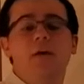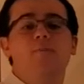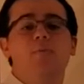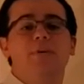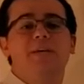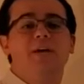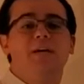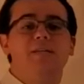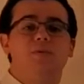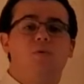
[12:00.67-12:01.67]
but
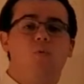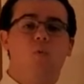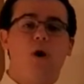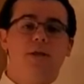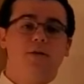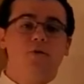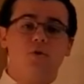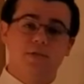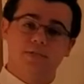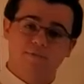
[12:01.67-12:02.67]
because one
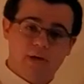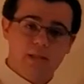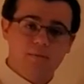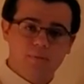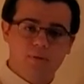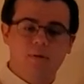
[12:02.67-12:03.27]
could develop,